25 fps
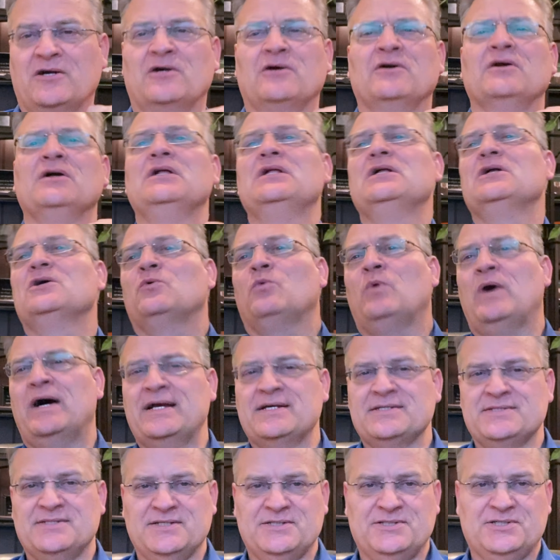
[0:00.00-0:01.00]
Or
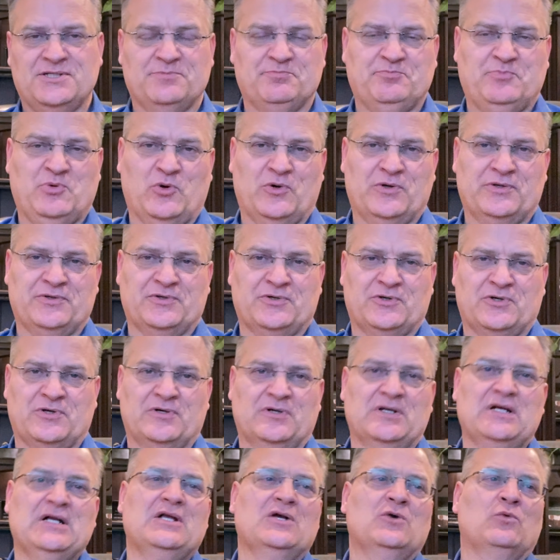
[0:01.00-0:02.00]
why is this important?
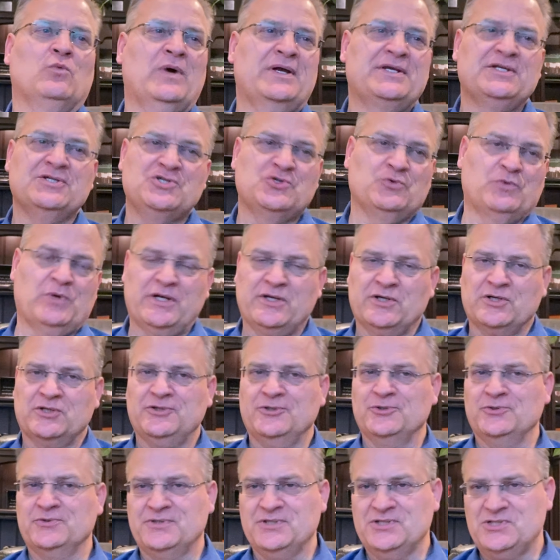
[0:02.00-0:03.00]
Or when did you want to
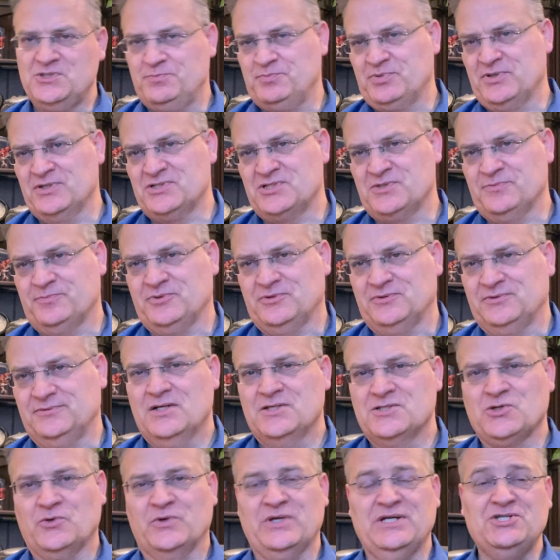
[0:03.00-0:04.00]
include this principle?
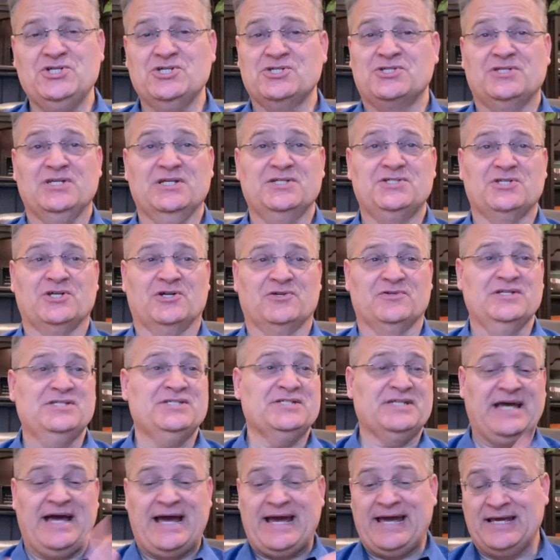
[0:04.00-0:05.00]
So he just sits there.
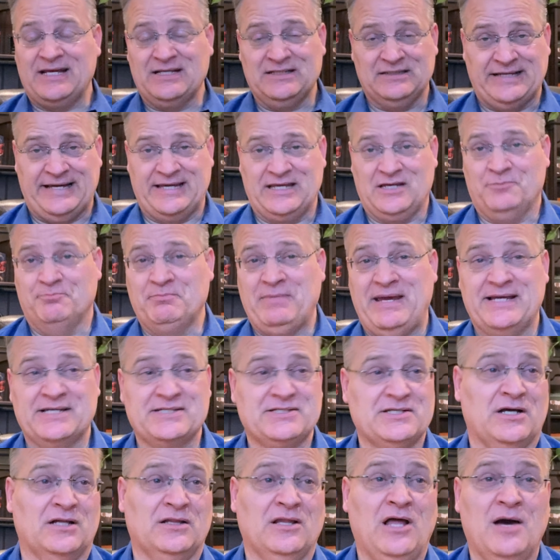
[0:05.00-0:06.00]
This guy
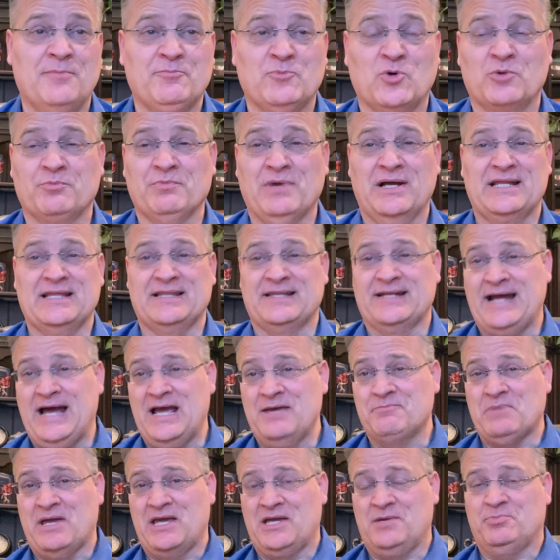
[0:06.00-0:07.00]
makes a lot more money than
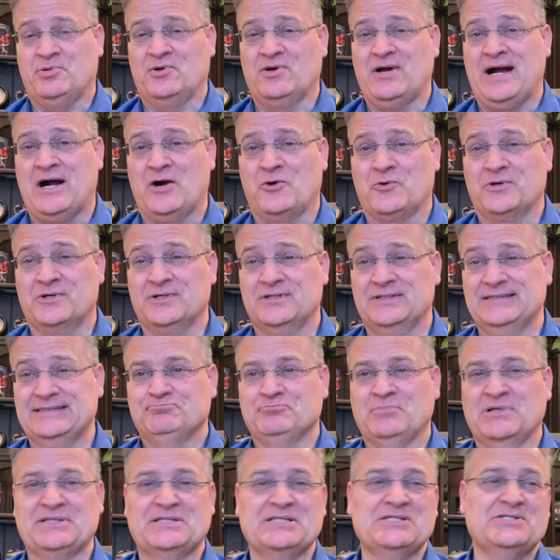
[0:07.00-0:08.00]
I make per hour,
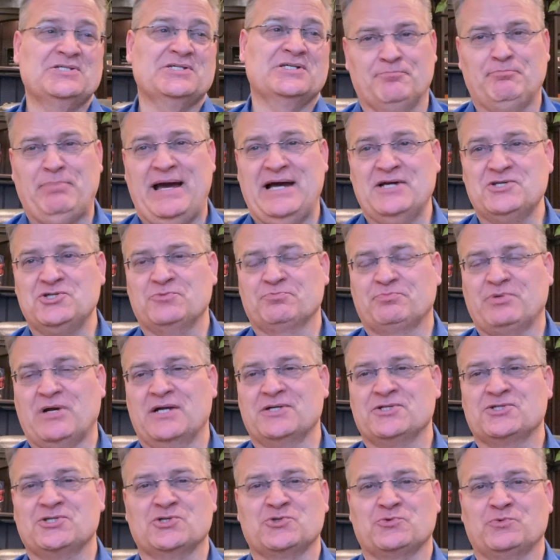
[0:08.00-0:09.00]
but this passion
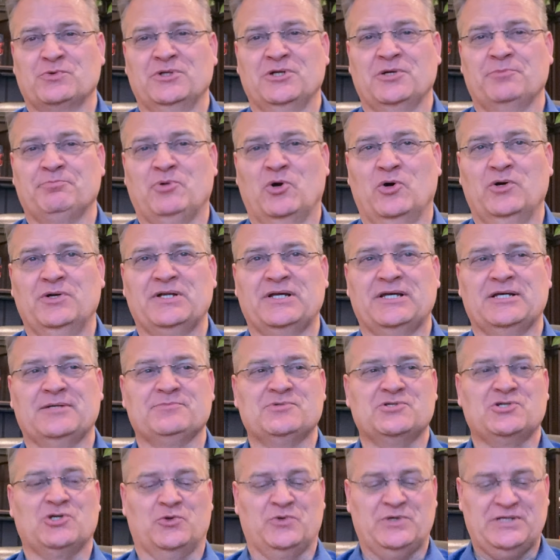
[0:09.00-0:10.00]
project is really important to
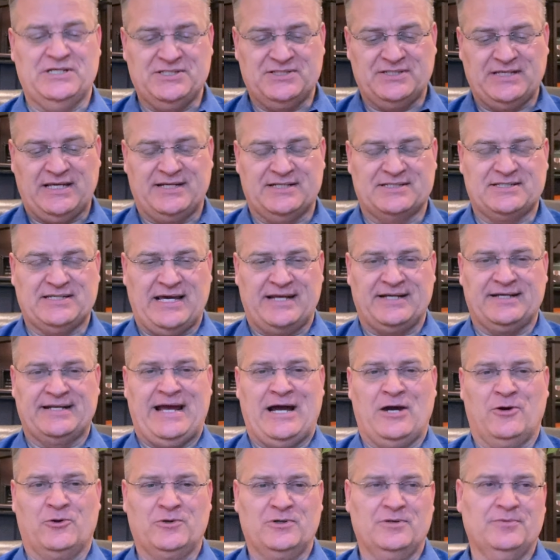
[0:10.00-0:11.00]
him, so he set aside an
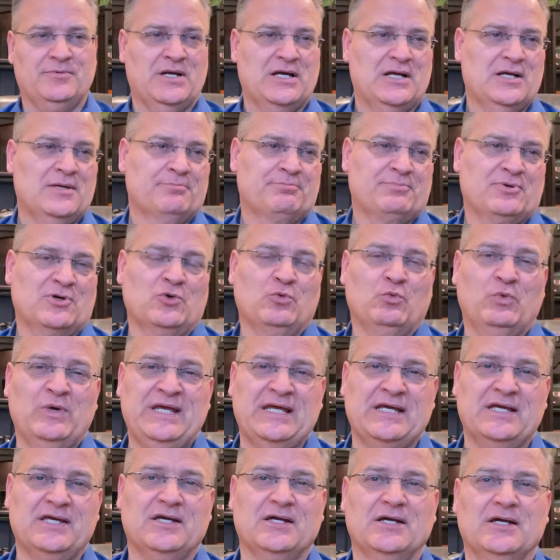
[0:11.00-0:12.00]
hour per
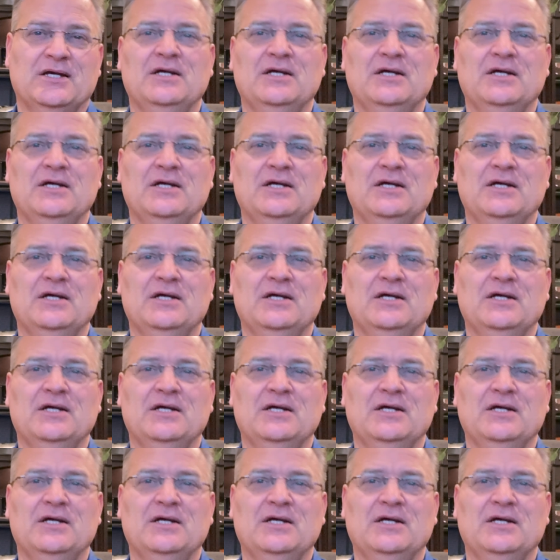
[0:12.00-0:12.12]
week